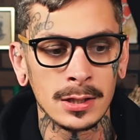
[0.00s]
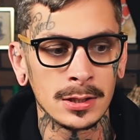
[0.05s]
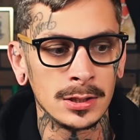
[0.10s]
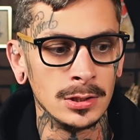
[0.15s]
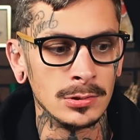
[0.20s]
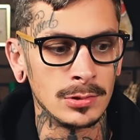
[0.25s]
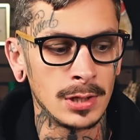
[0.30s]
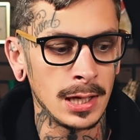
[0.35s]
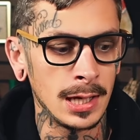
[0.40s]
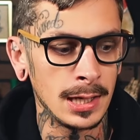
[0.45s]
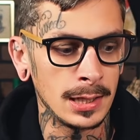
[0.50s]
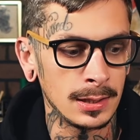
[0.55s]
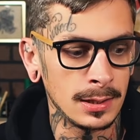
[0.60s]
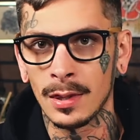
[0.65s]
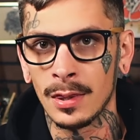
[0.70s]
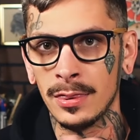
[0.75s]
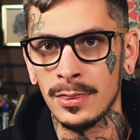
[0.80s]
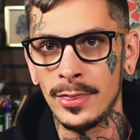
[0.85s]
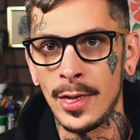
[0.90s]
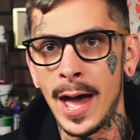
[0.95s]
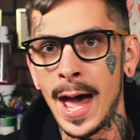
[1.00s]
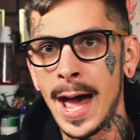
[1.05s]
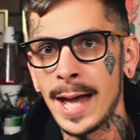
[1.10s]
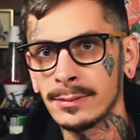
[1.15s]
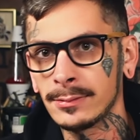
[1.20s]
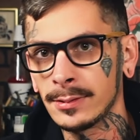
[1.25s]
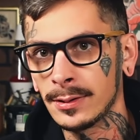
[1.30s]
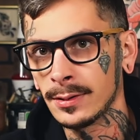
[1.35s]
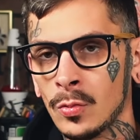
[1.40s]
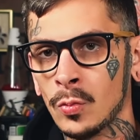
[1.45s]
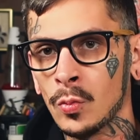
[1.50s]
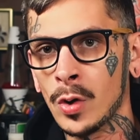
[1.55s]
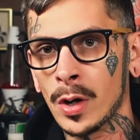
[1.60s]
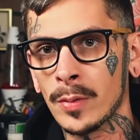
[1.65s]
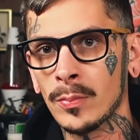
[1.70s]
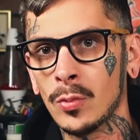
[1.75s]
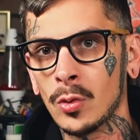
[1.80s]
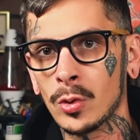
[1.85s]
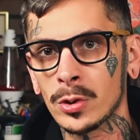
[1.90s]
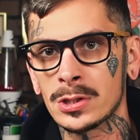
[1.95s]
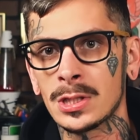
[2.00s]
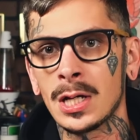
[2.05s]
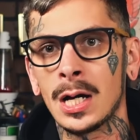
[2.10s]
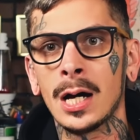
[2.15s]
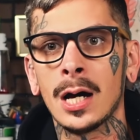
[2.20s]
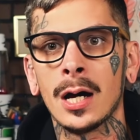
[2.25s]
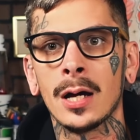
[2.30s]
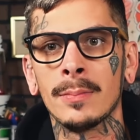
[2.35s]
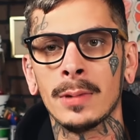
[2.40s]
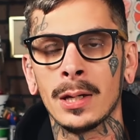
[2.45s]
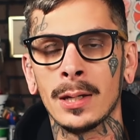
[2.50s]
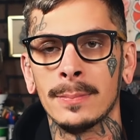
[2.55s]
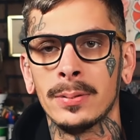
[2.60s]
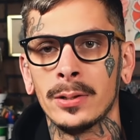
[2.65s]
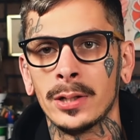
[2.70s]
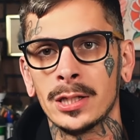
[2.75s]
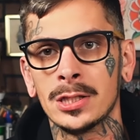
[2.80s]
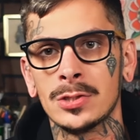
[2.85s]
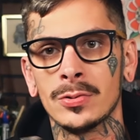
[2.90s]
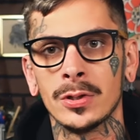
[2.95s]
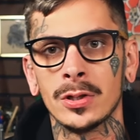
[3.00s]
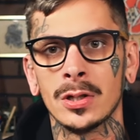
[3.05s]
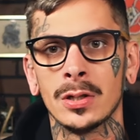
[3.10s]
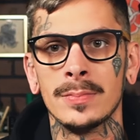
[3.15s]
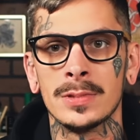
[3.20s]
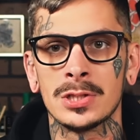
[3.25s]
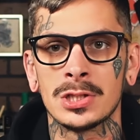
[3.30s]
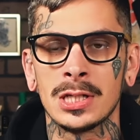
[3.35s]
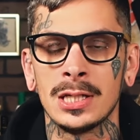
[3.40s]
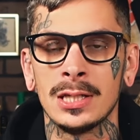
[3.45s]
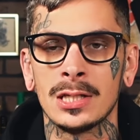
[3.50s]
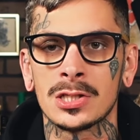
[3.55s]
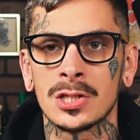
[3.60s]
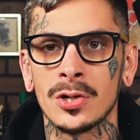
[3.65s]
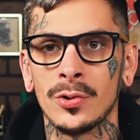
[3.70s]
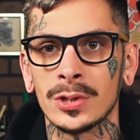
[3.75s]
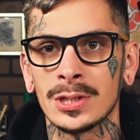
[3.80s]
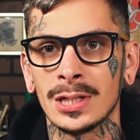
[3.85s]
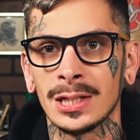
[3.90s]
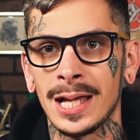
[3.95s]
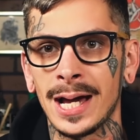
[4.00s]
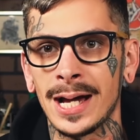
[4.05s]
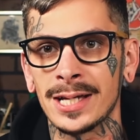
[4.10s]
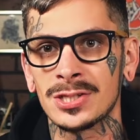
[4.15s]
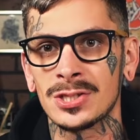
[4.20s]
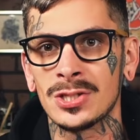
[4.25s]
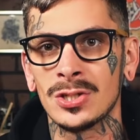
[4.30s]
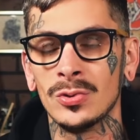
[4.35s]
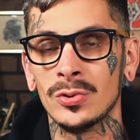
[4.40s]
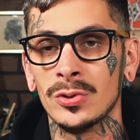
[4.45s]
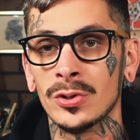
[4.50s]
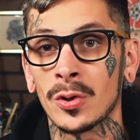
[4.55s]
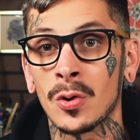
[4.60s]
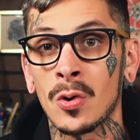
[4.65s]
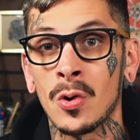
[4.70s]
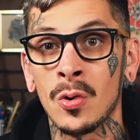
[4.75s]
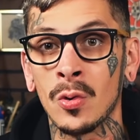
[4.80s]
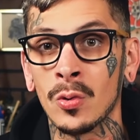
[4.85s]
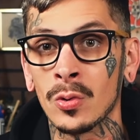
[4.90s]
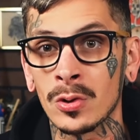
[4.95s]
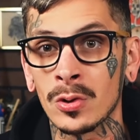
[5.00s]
You get that one more time and put into a good machine that's going to last you your whole